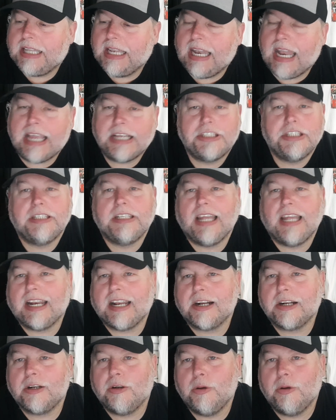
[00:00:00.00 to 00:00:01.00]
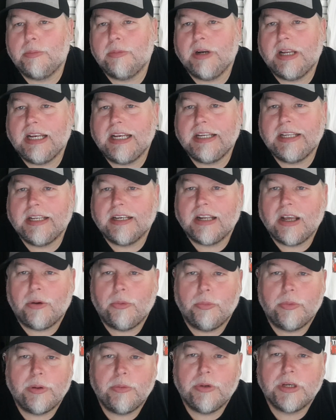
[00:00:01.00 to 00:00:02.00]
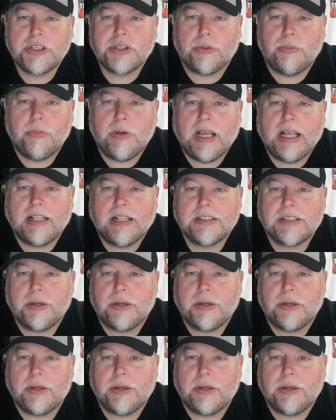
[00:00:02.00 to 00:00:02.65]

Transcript: the legend at our club, really, and we wish him well.